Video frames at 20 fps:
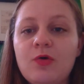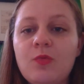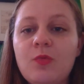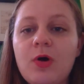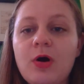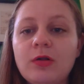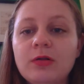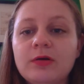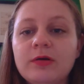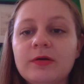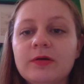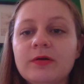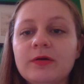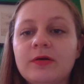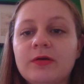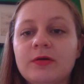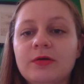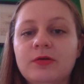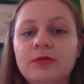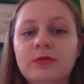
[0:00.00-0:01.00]
Waller,
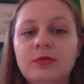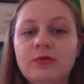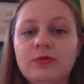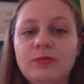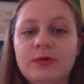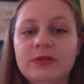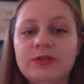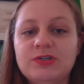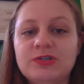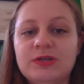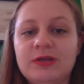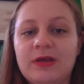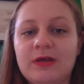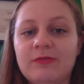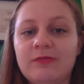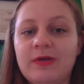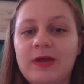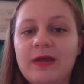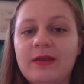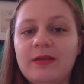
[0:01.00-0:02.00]
Luigi
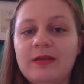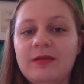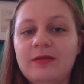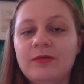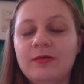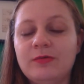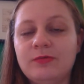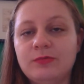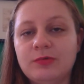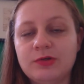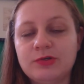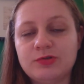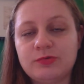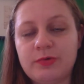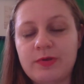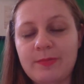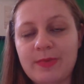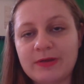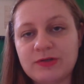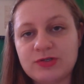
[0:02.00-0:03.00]
Galvani, which
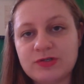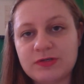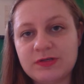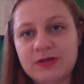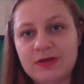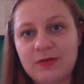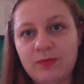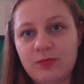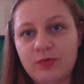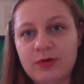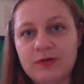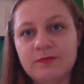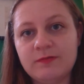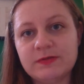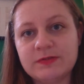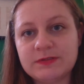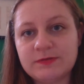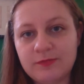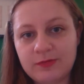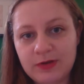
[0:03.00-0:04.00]
we mentioned in a
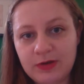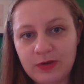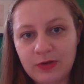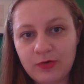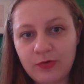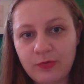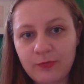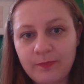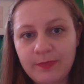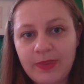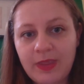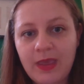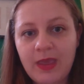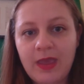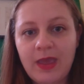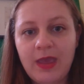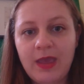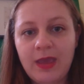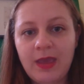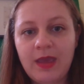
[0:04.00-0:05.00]
previous video
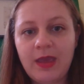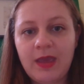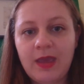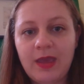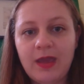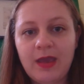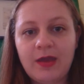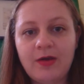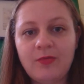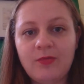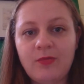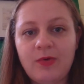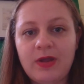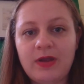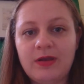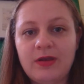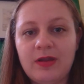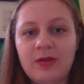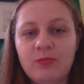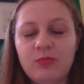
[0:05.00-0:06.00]

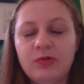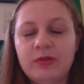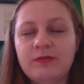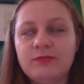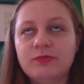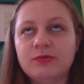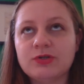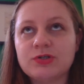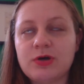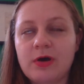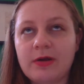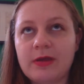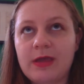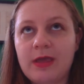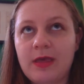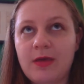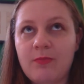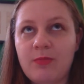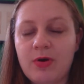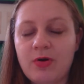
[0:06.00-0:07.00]
when I believe we were
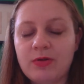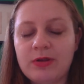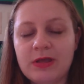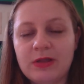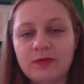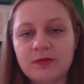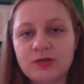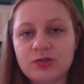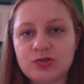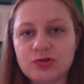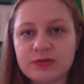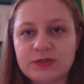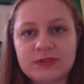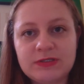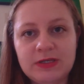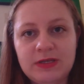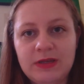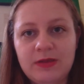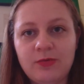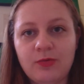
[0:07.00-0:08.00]
talking about
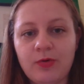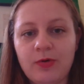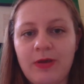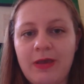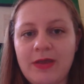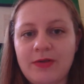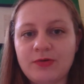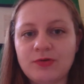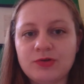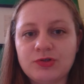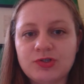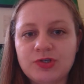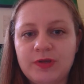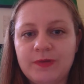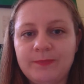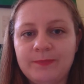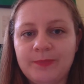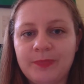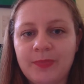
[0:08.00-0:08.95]
electricity or energy.